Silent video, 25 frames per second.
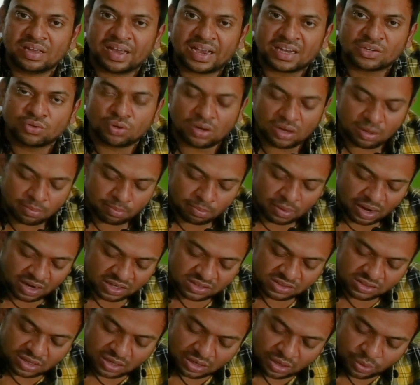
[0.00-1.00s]
actually marks
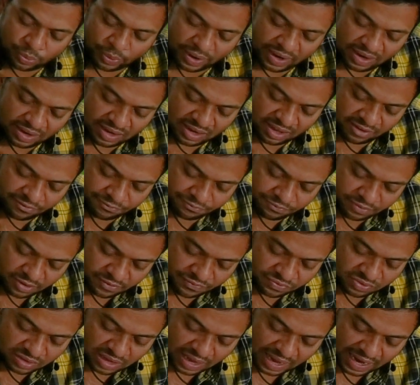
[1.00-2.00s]
the 25th
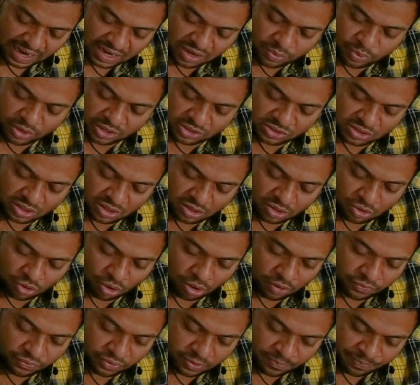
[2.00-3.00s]
anniversary
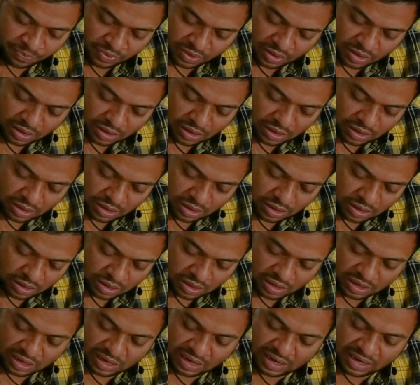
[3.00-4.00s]
of
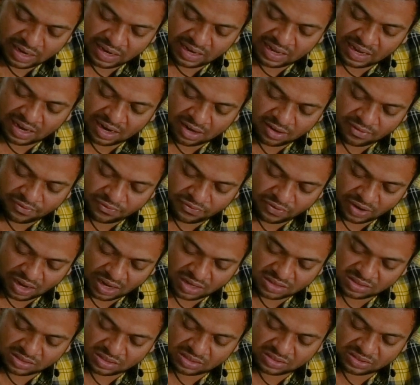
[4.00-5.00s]
India and
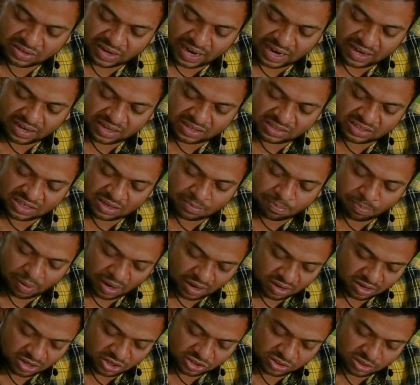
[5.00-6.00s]
France strategic
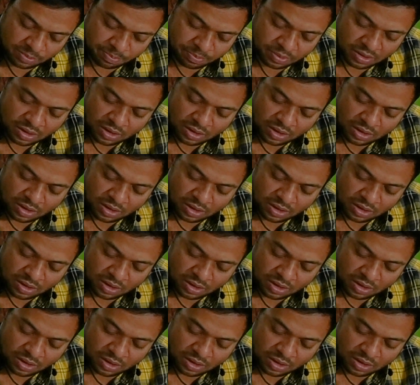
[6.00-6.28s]
partnership.